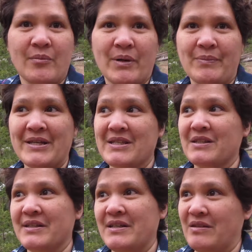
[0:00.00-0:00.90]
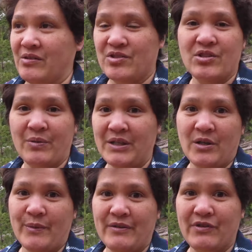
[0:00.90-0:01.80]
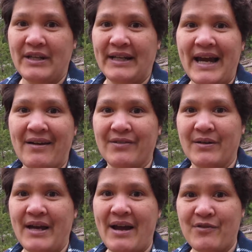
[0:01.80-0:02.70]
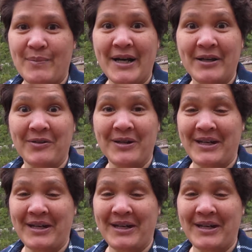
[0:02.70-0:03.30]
But basically, there's no one near me for like half a mile,